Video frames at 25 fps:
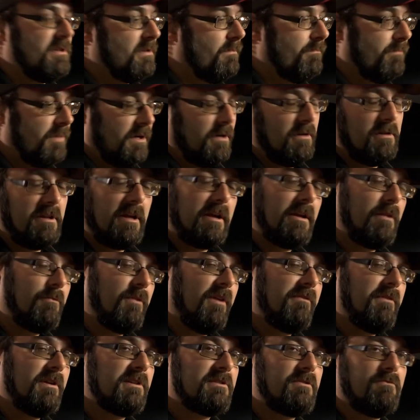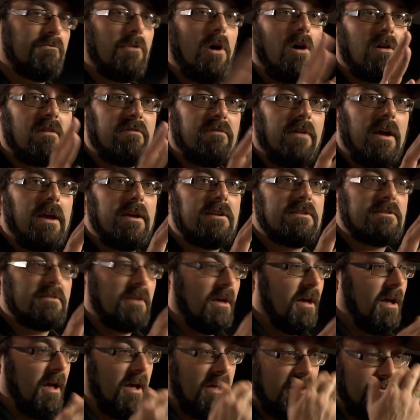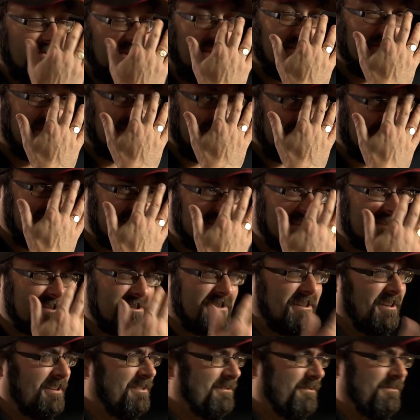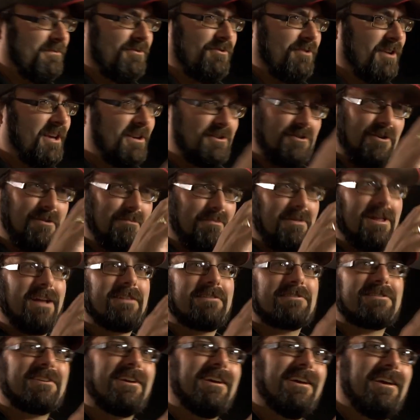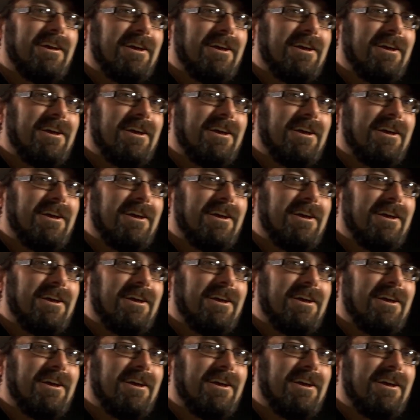it's a building, whether it's a rock face, even if it's a series of trees or plants,